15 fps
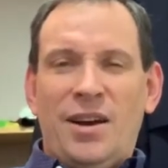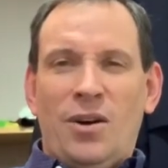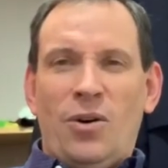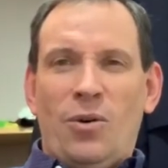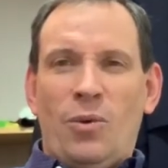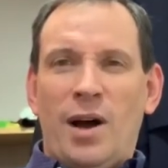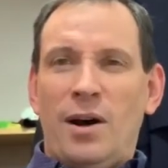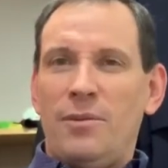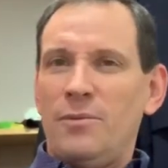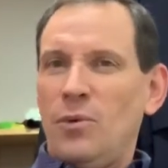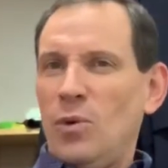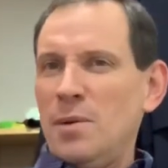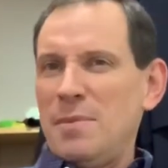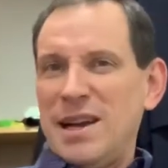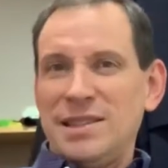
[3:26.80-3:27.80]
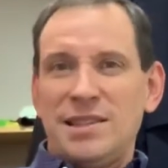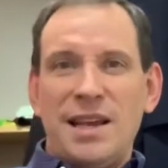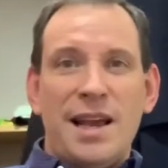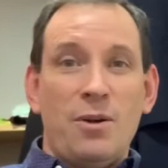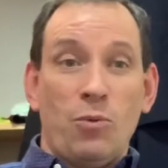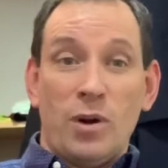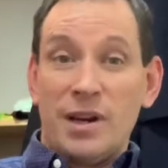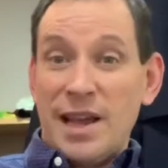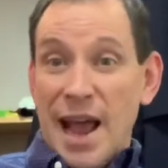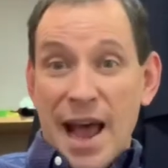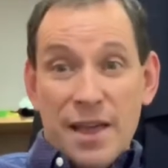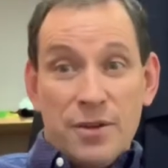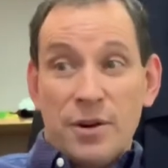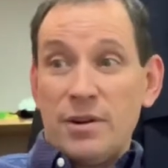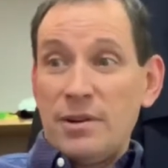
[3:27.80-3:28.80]
Well, one might say we're
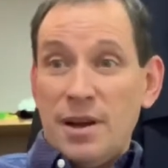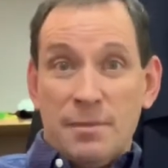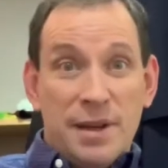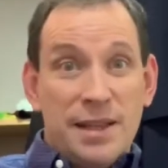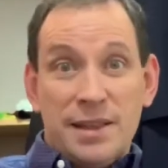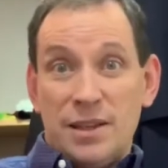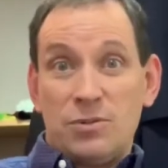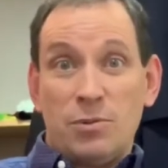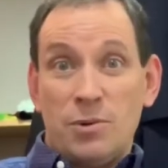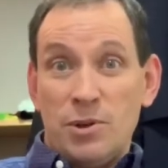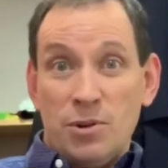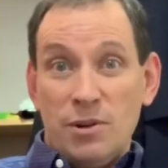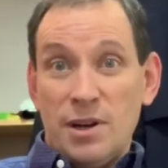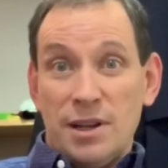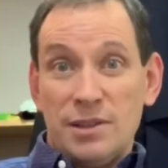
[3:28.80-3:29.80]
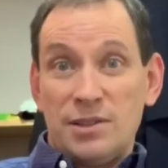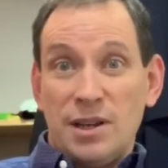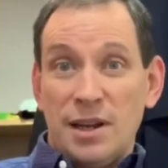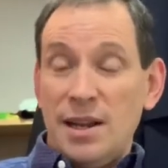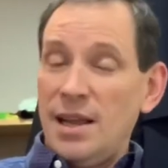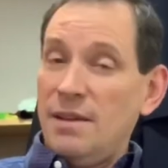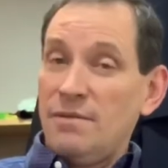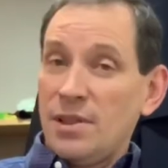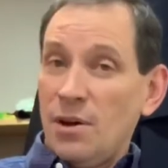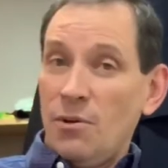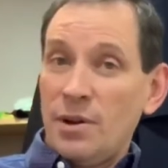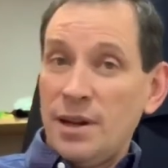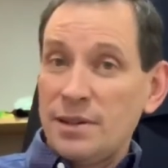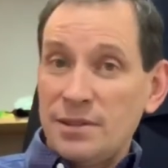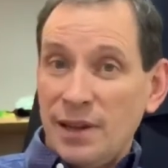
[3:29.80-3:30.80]
gathered. I mean, that's what we're doing on Sunday, even though
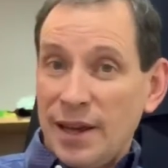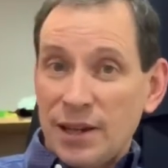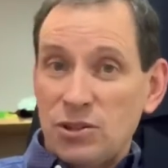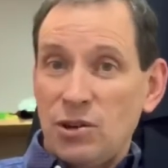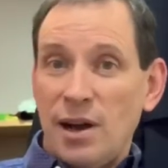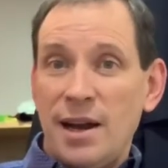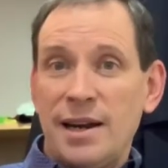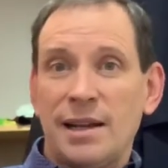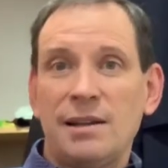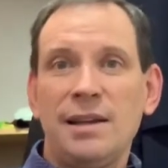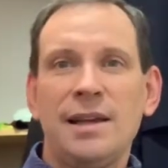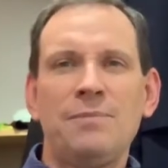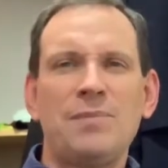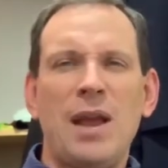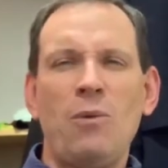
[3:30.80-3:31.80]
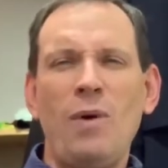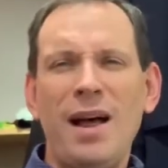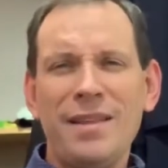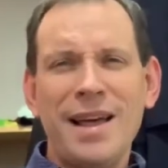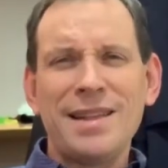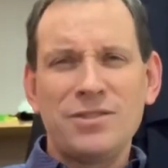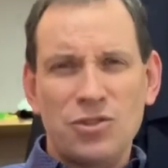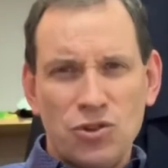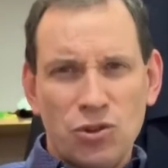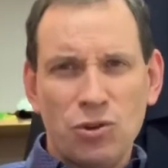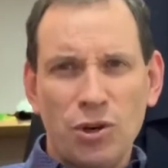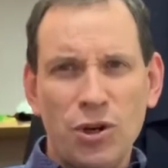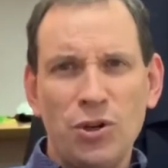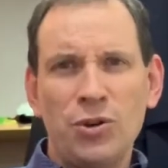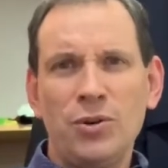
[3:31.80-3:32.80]
it is electronically. And while that's
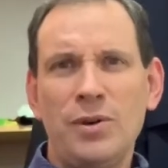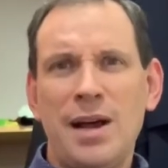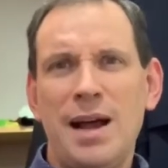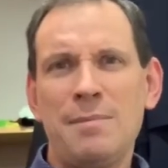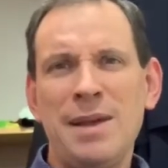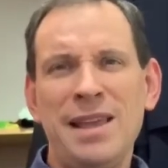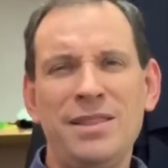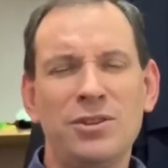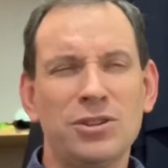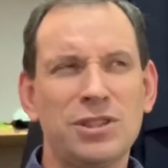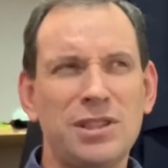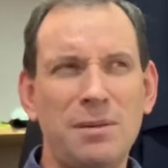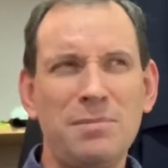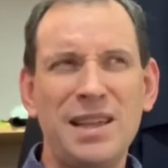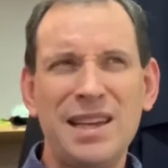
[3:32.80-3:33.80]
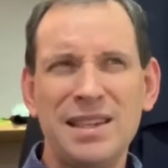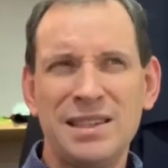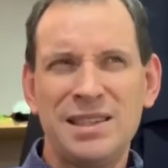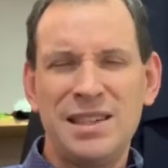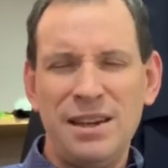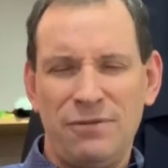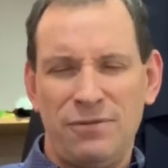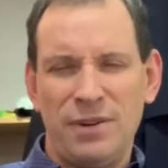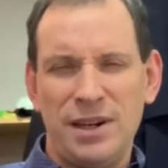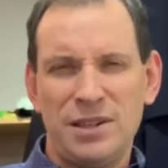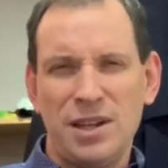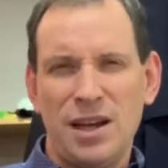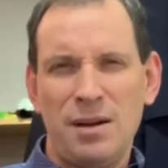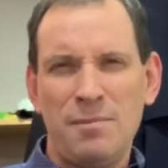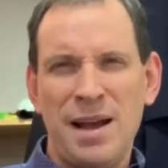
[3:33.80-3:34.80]
true, I mean, there's something different
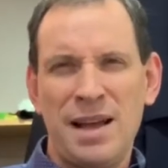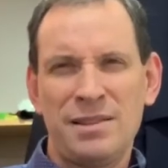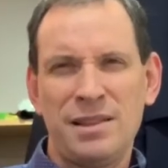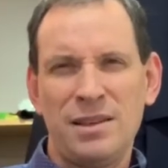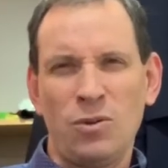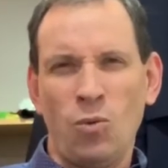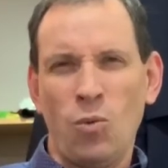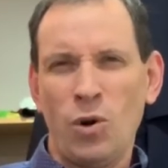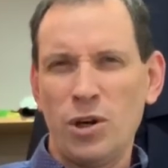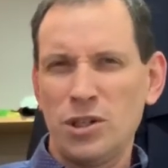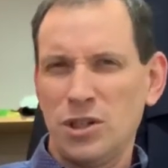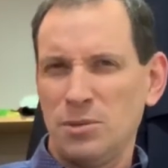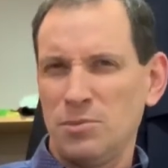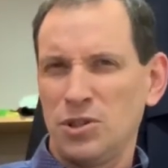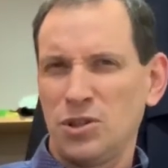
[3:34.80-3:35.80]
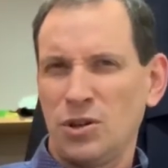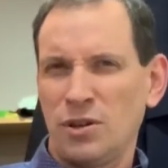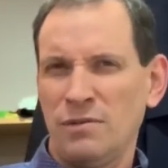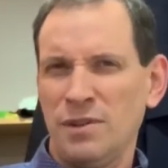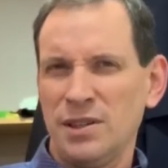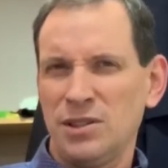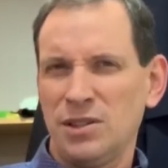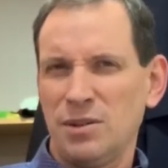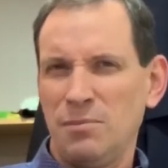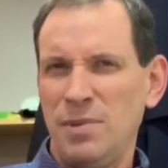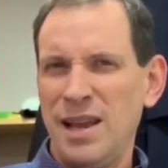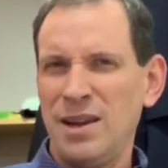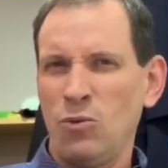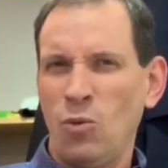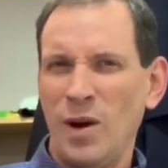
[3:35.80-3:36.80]
about the worship service
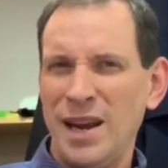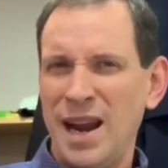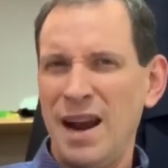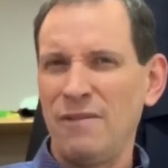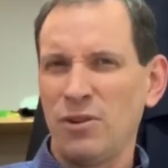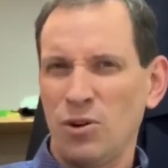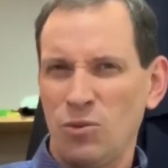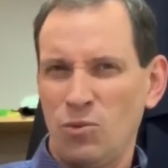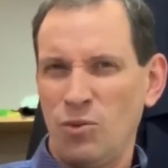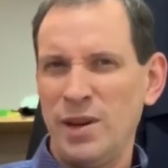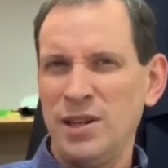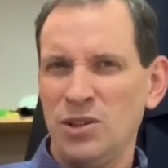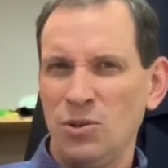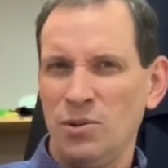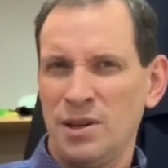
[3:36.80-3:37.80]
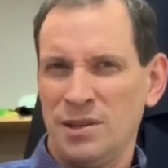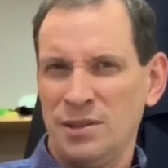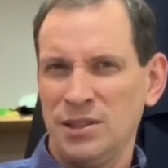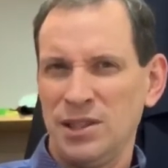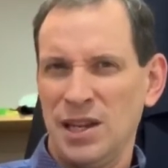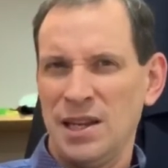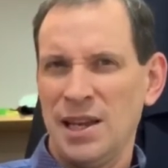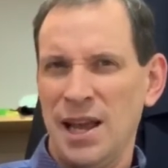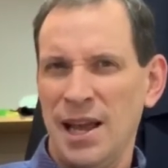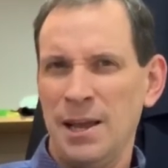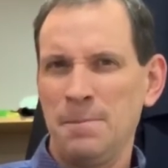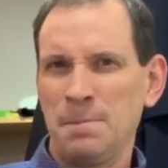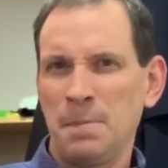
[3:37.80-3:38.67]
being whenever we do it on Sunday